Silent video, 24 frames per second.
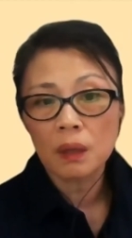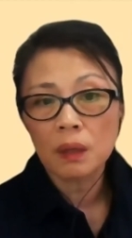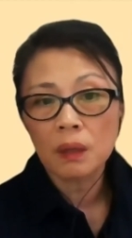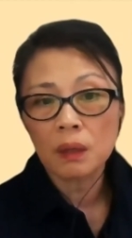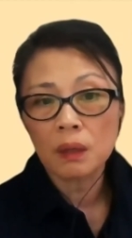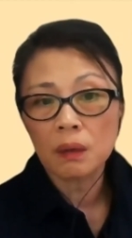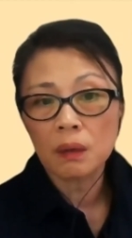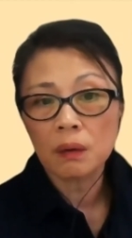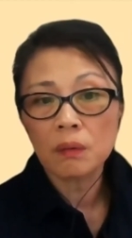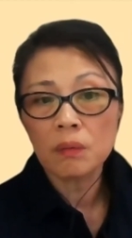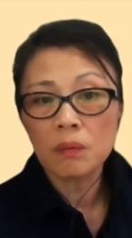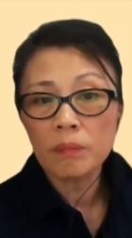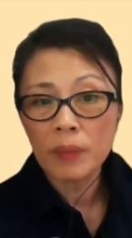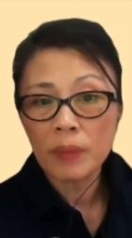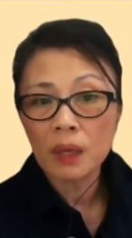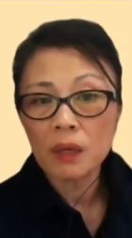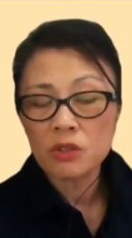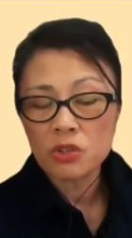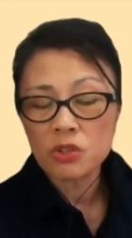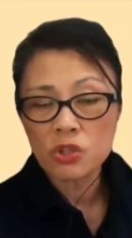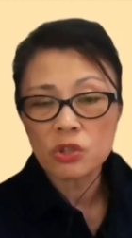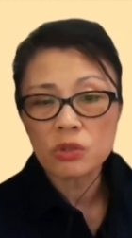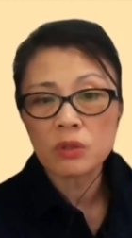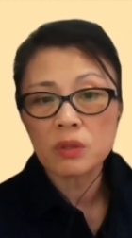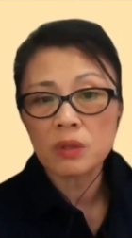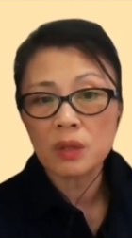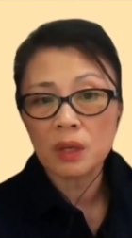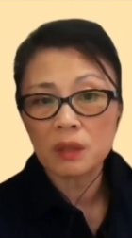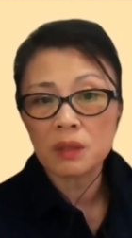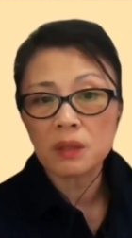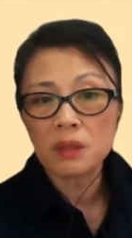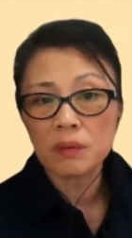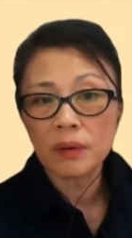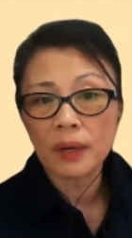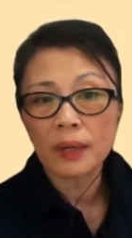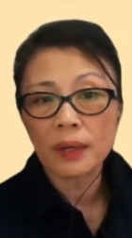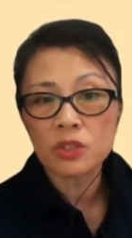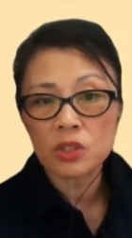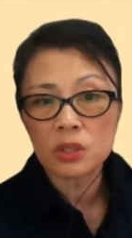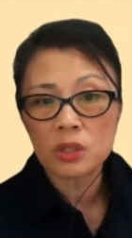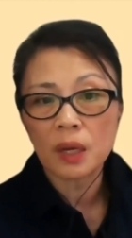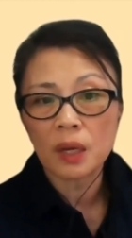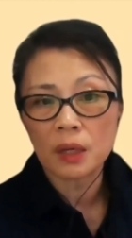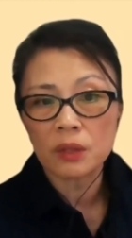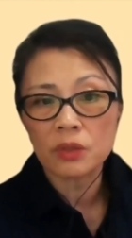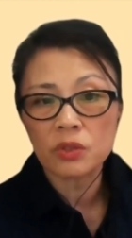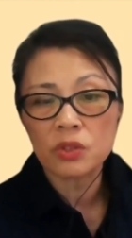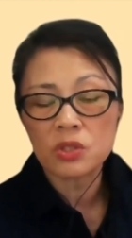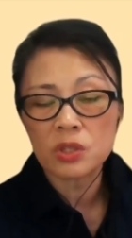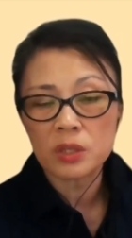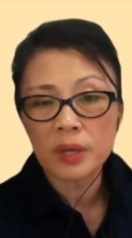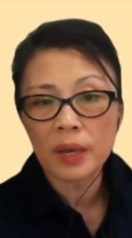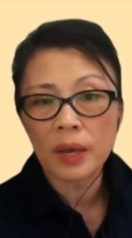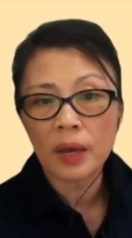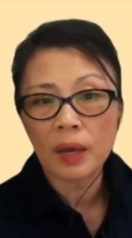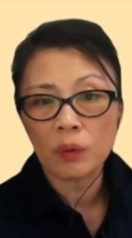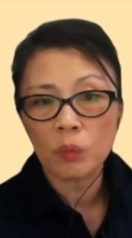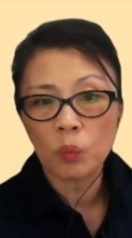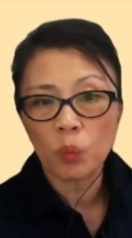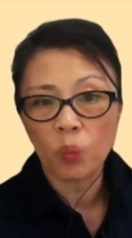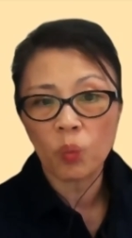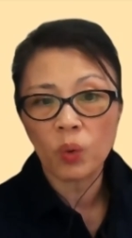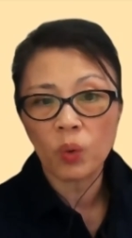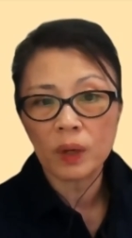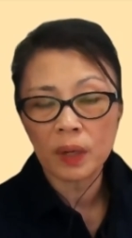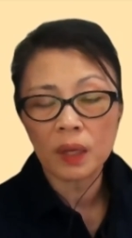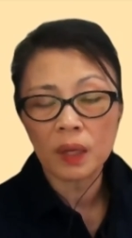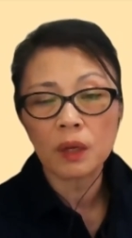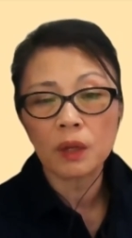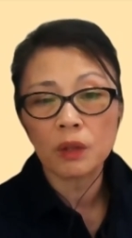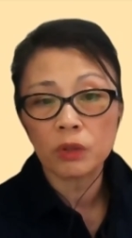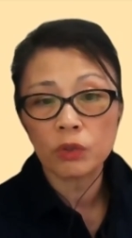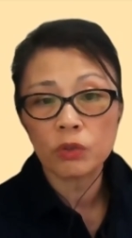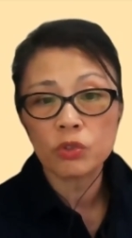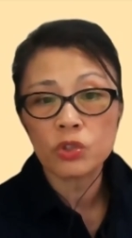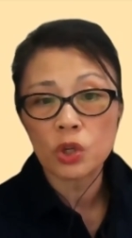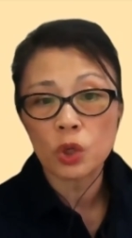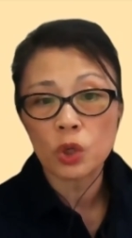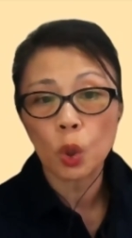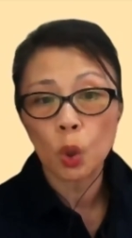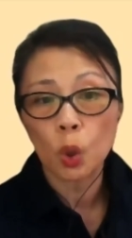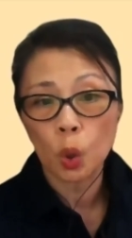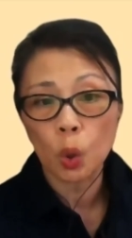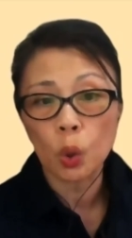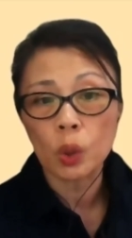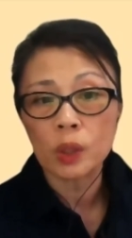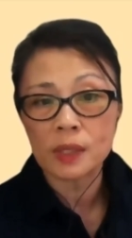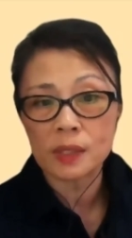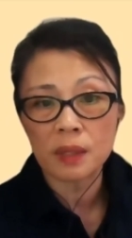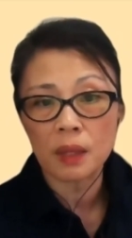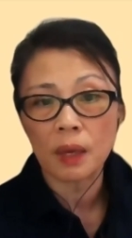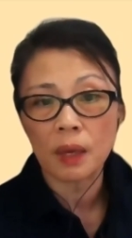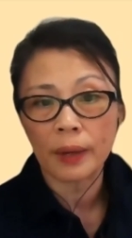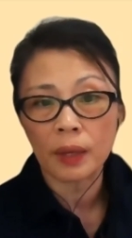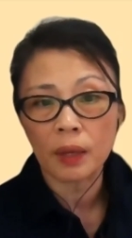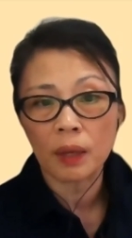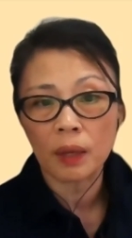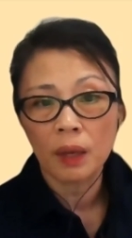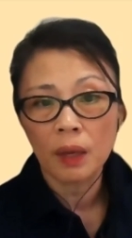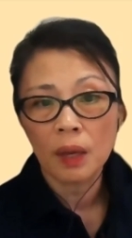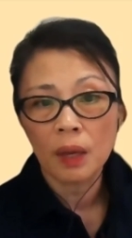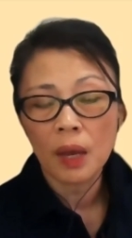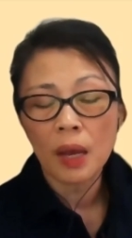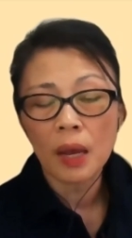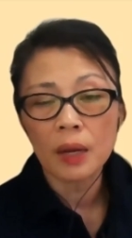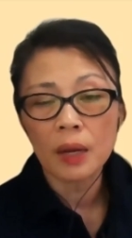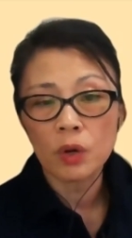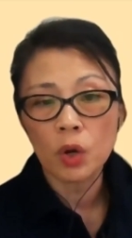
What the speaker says: making sure that you actually understand what inclusion looks like, and